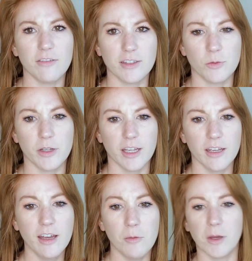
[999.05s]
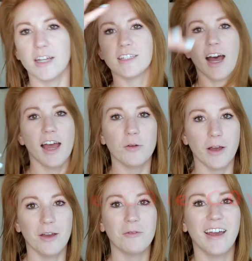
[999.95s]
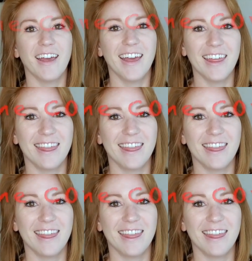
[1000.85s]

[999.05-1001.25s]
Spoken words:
as a we? Because I went with